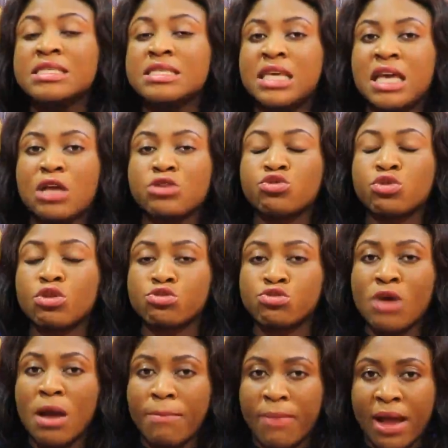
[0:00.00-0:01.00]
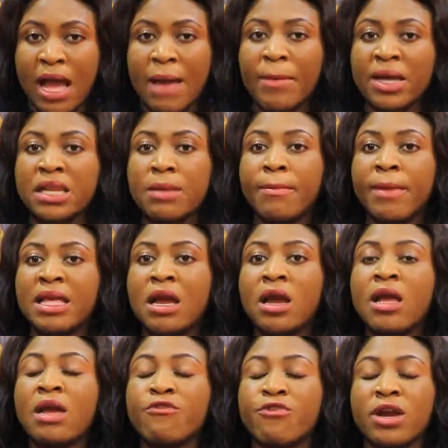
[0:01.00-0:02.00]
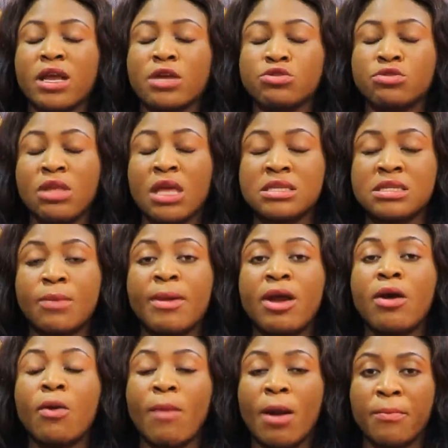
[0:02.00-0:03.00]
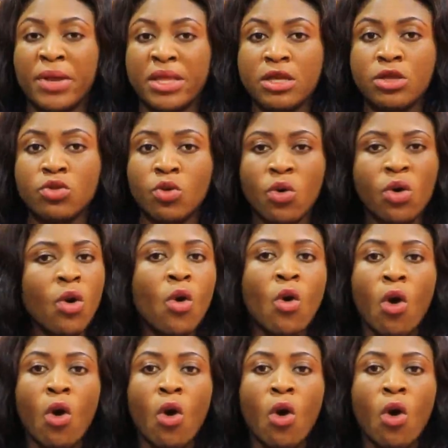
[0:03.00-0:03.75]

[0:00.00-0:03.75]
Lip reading: say and to the swabba, a man in bayer air frank, a tuna, and say, my penino,